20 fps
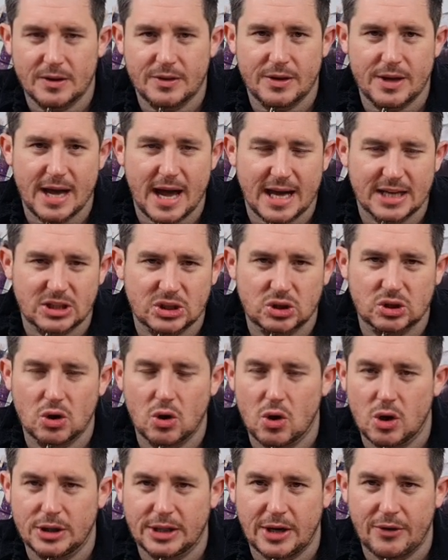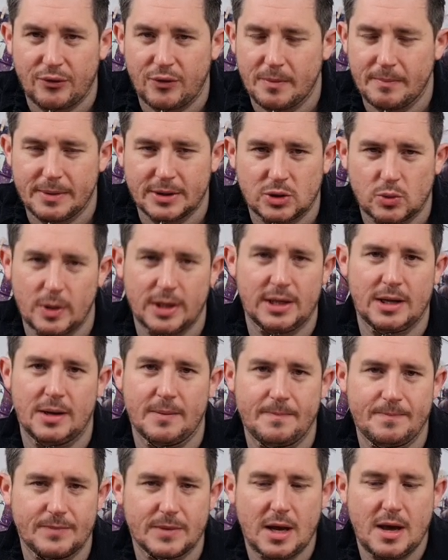They are so different between
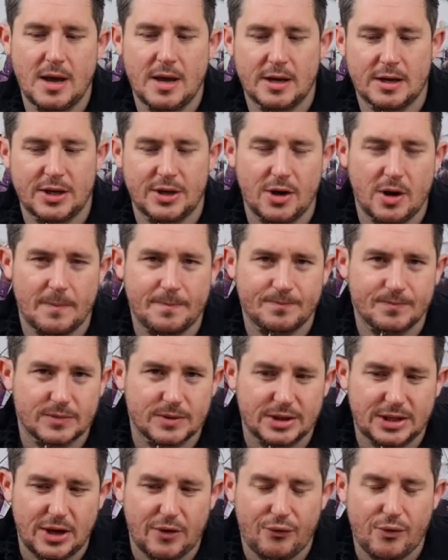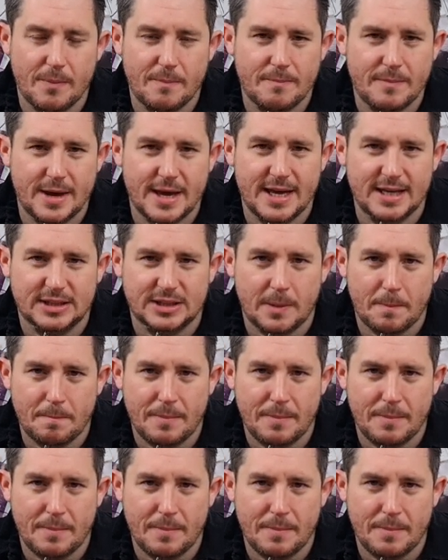them. You know, the different meats, the